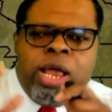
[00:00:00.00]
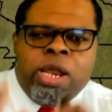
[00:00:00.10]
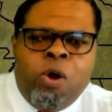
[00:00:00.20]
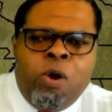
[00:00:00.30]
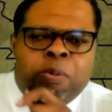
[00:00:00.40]

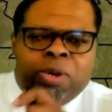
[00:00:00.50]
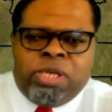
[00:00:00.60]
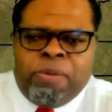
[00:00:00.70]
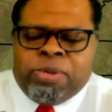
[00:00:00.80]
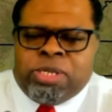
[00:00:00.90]

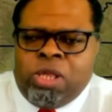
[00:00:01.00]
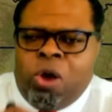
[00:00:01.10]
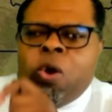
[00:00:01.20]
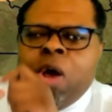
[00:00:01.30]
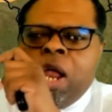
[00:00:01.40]

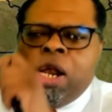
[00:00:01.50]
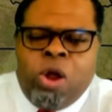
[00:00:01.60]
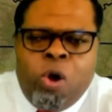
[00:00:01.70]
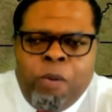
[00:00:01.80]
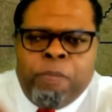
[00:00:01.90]

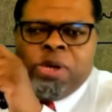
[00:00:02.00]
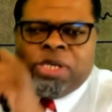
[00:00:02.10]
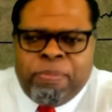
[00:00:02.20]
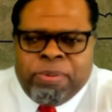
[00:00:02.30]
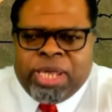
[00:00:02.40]
low
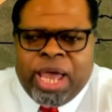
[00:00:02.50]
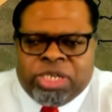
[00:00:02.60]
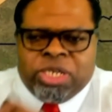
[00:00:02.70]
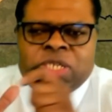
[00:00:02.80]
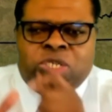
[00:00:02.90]

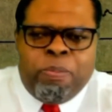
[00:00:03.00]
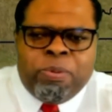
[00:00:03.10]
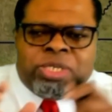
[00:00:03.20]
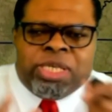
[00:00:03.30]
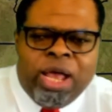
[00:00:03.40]
precipitation
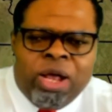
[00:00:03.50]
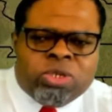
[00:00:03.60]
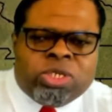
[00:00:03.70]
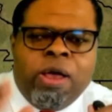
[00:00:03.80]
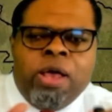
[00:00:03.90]

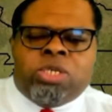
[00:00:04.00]
supercells.